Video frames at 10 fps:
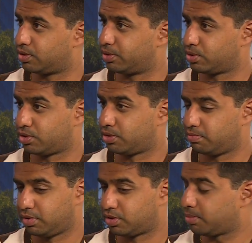So those are
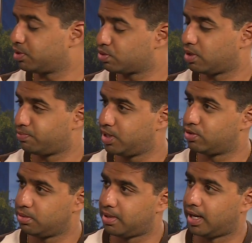some of those will have
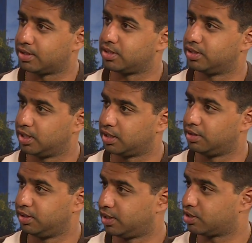major impacts, I think,
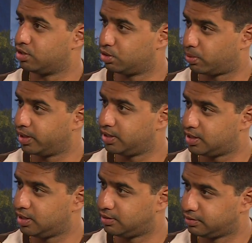on the election in
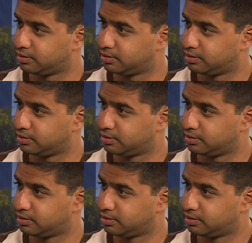2018.